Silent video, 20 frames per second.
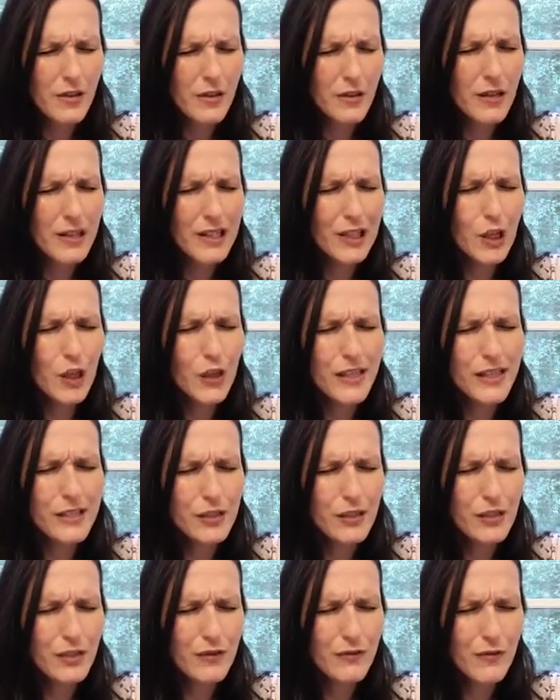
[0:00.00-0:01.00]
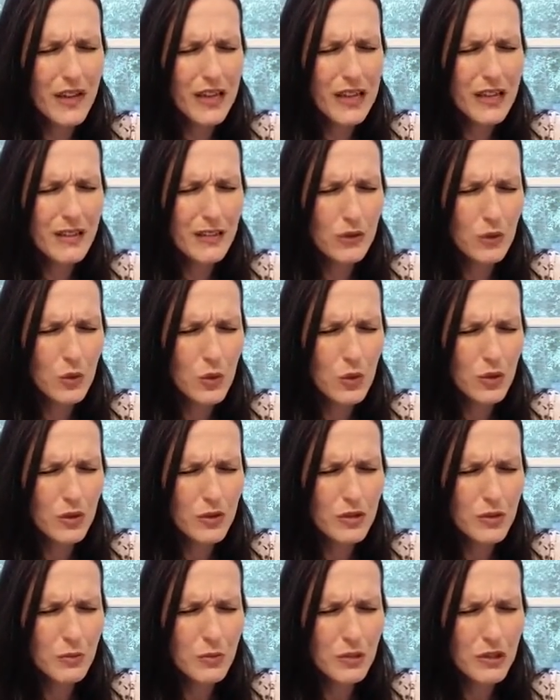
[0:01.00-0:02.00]
Increase our faith,
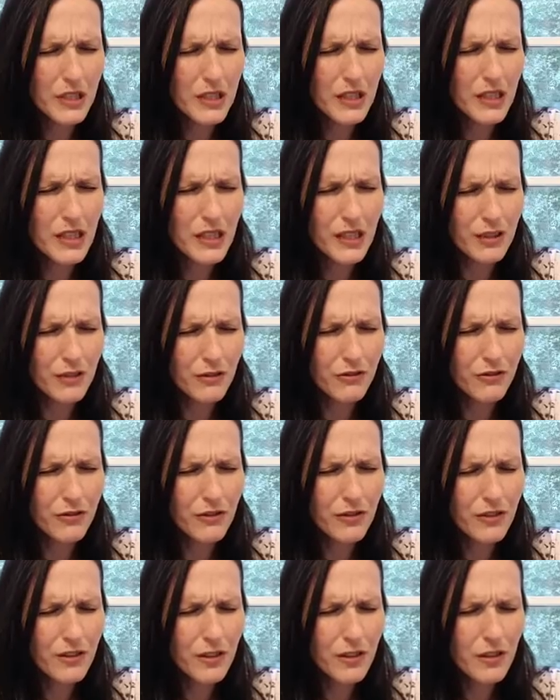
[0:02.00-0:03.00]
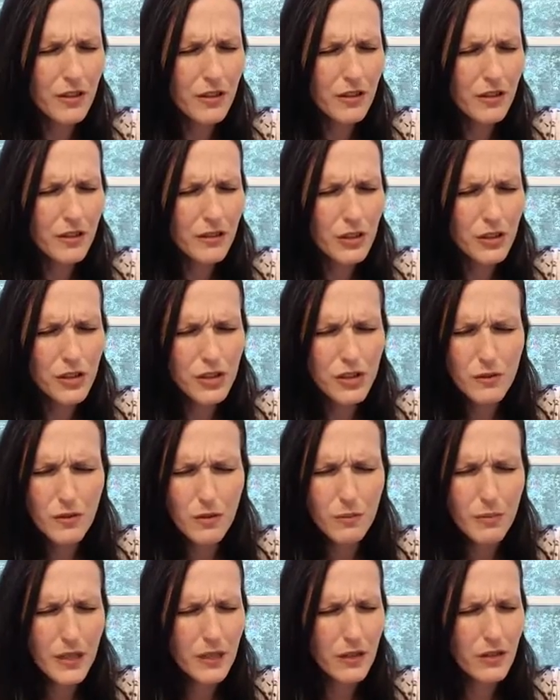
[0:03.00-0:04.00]
Lord, to believe that you are
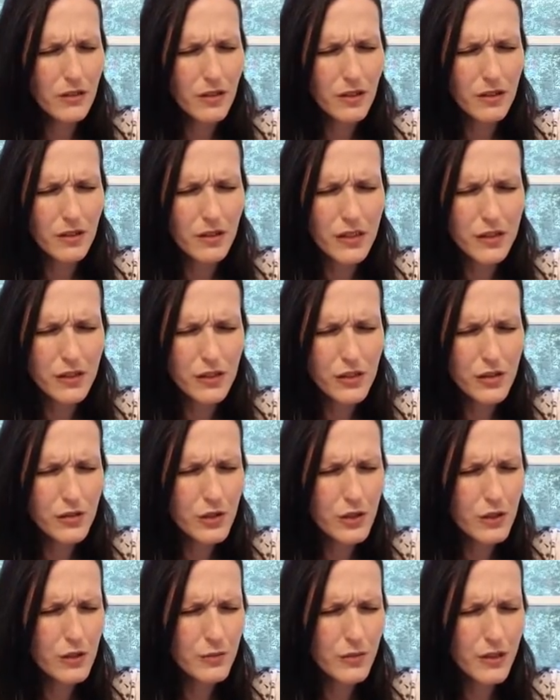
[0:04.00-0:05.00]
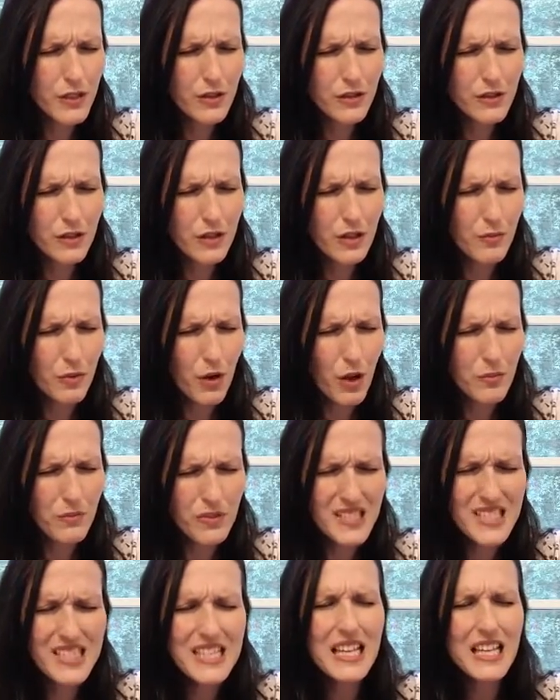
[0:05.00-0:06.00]
bigger than our issues. You are bigger than our
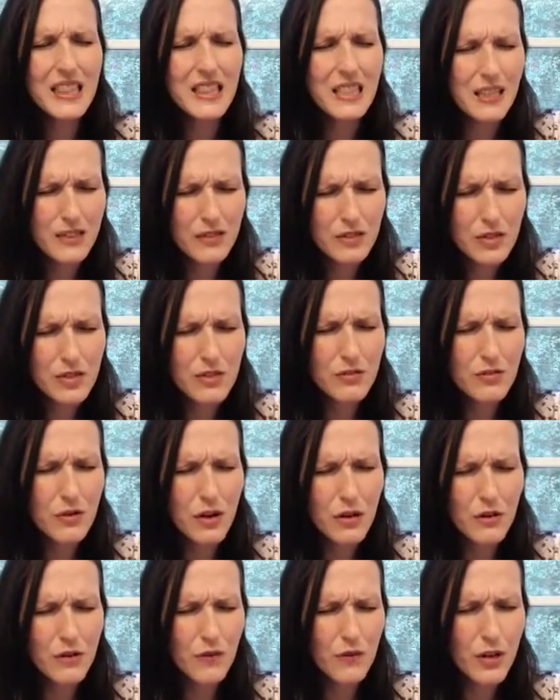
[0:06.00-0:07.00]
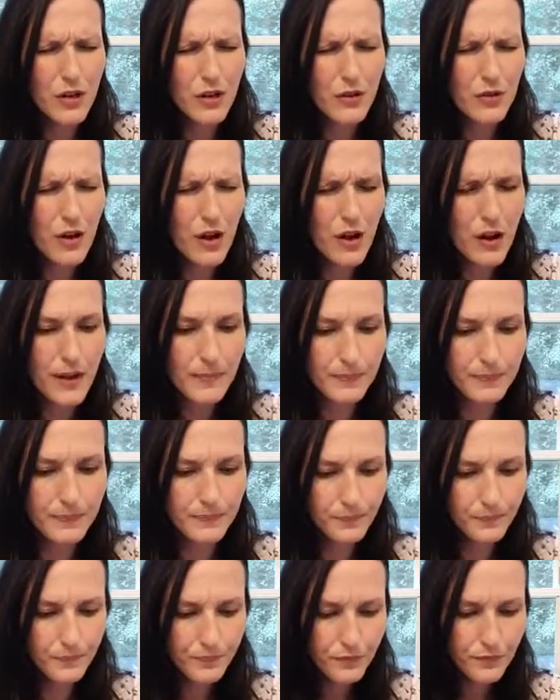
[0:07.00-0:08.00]
problems. Nothing is too hard for you, God.
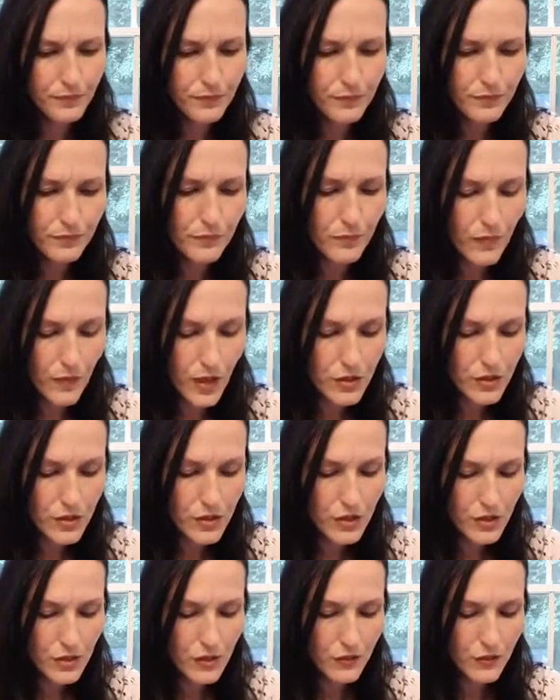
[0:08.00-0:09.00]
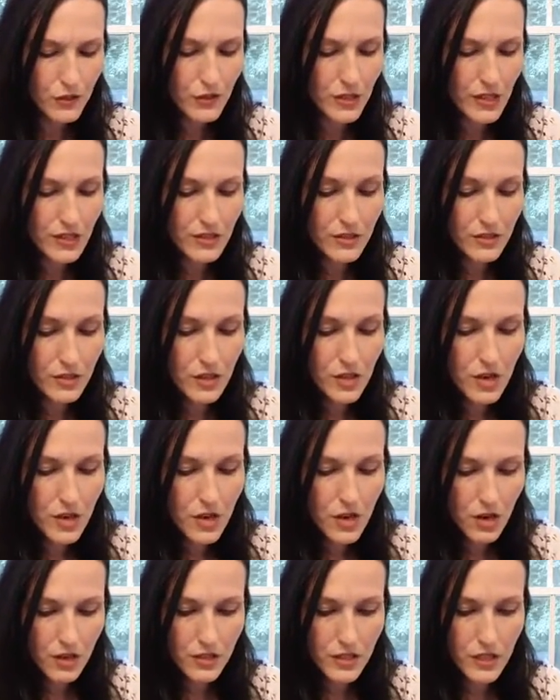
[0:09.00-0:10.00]
So if you guys
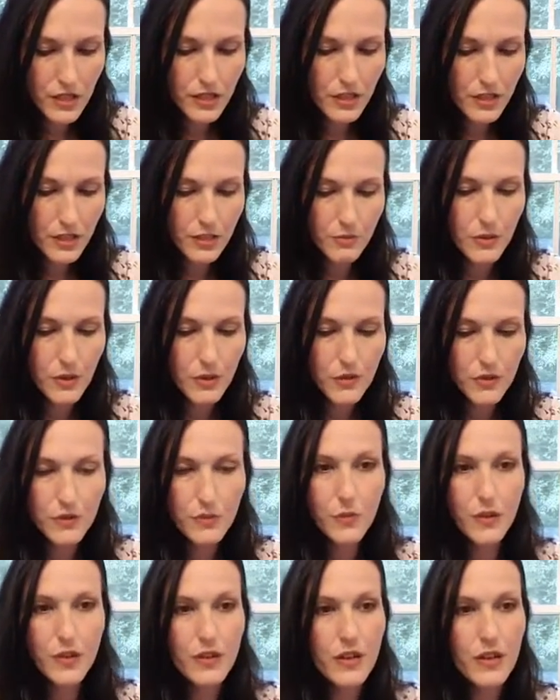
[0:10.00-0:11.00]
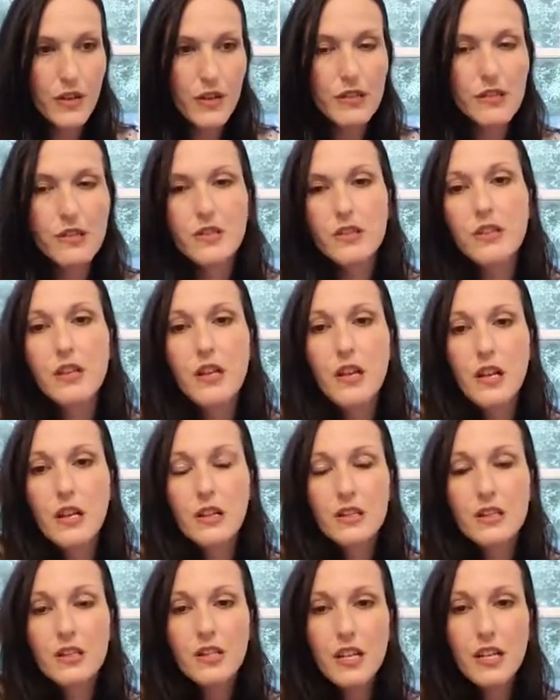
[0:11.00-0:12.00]
are taking communion with us,
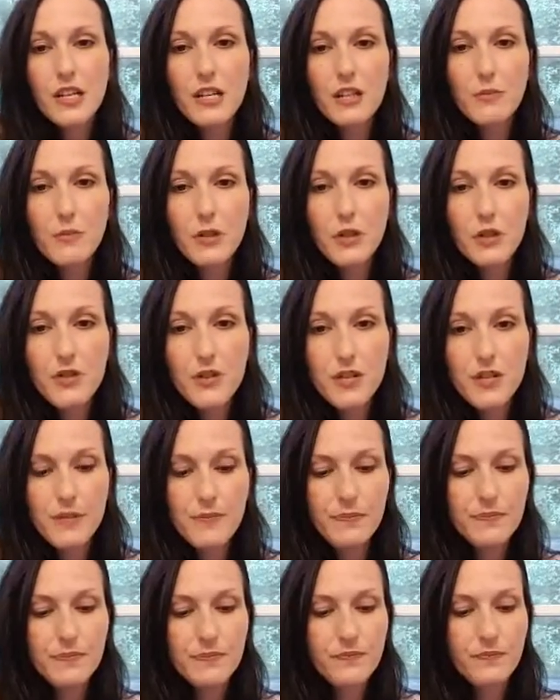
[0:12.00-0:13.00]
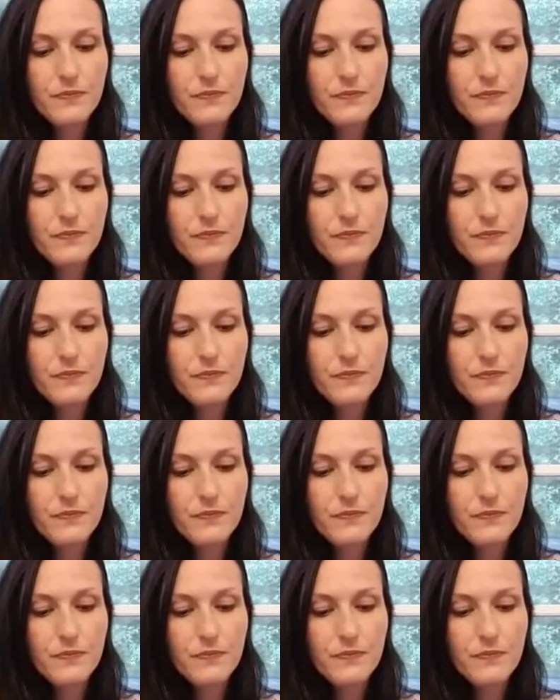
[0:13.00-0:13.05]
let's take communion.